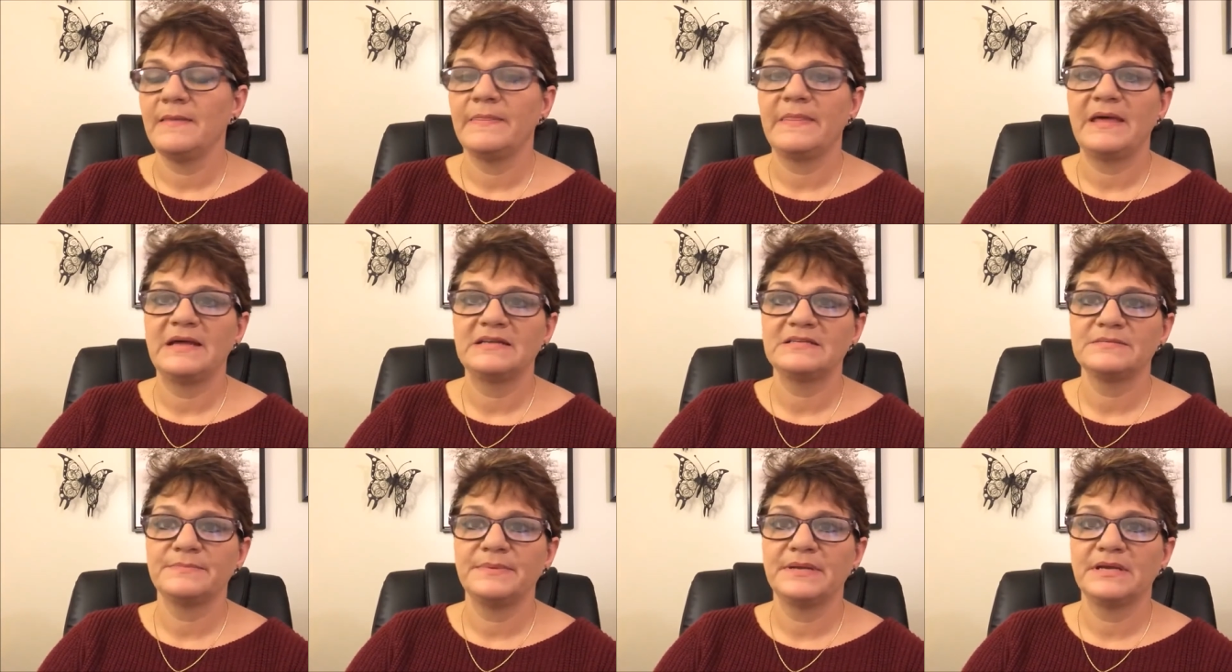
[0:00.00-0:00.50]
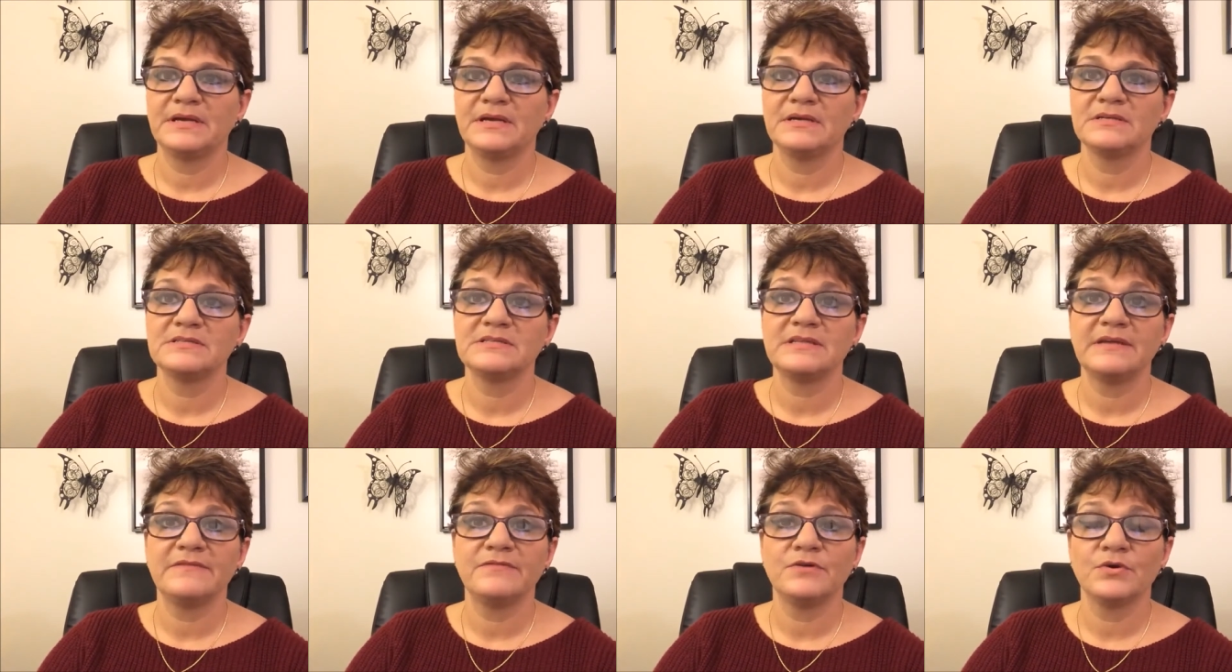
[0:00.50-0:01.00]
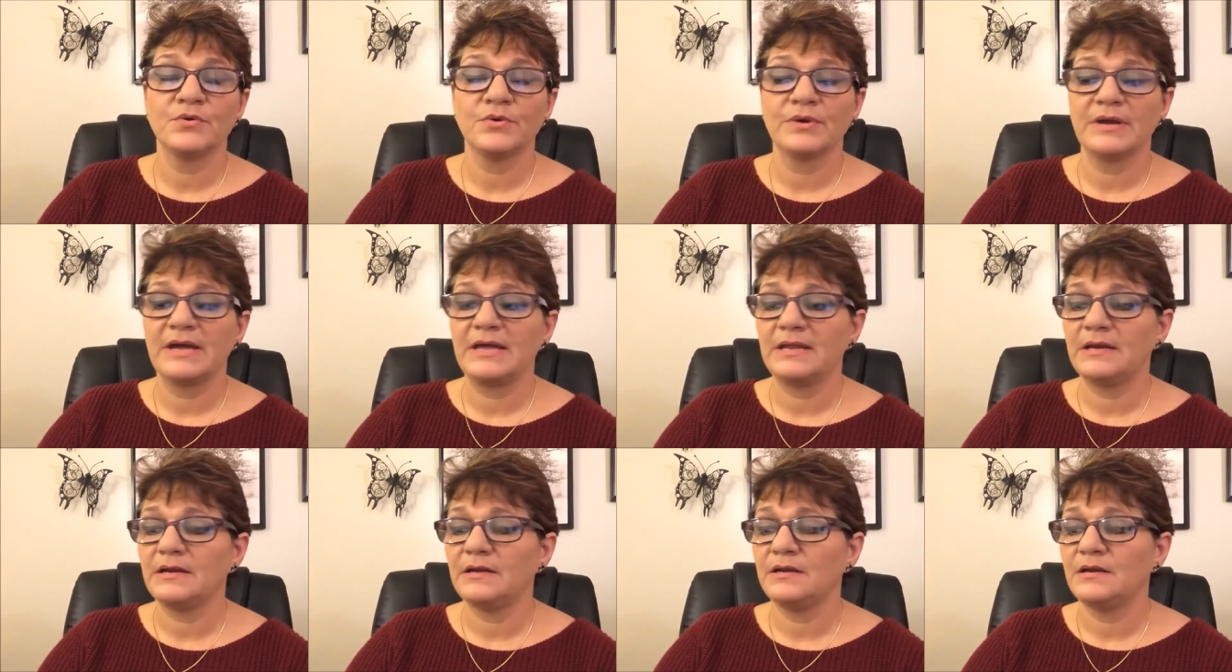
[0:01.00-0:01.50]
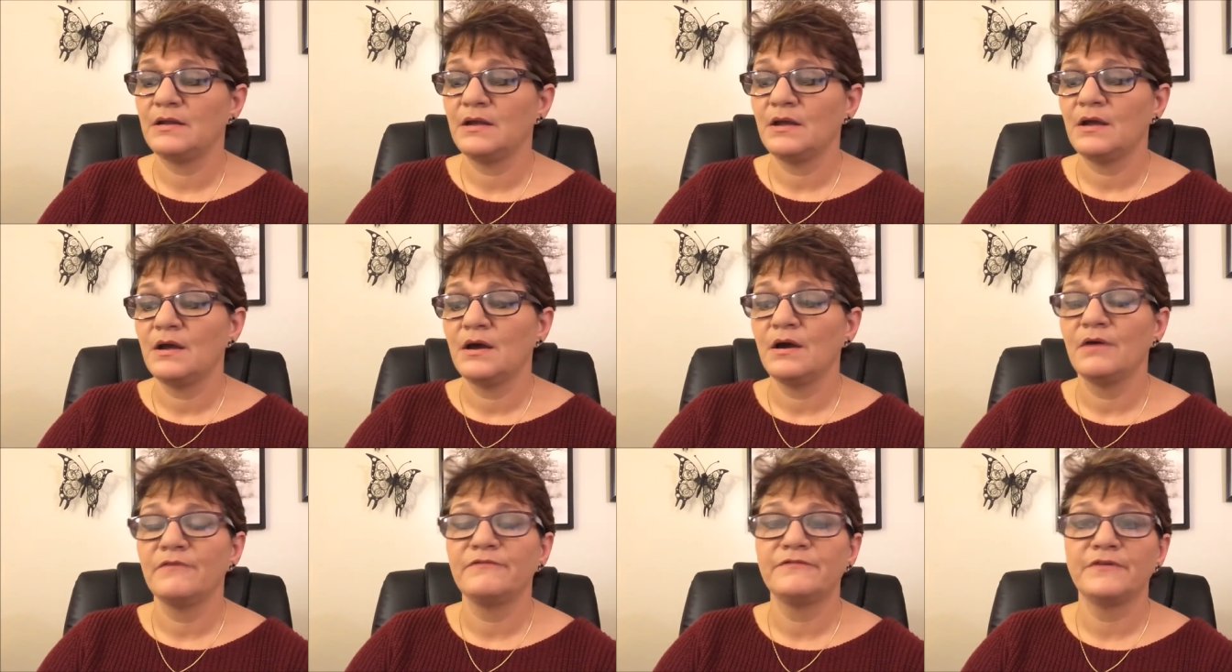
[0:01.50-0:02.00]
That's because they've created
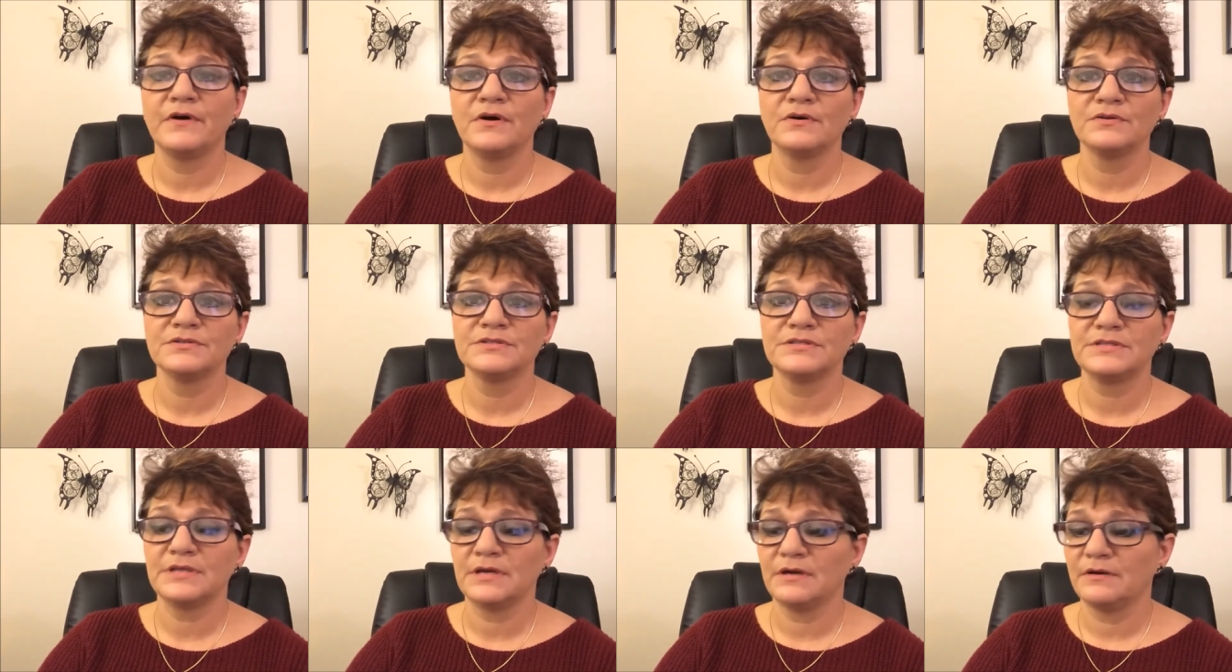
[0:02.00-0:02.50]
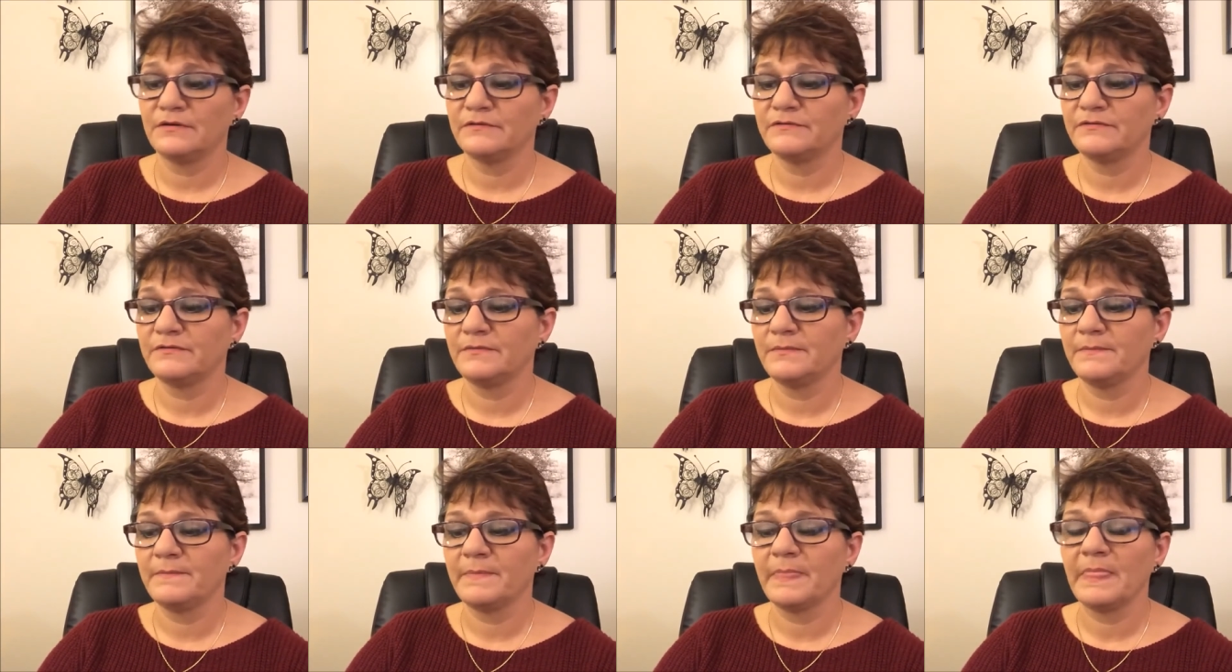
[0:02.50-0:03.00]
a false self.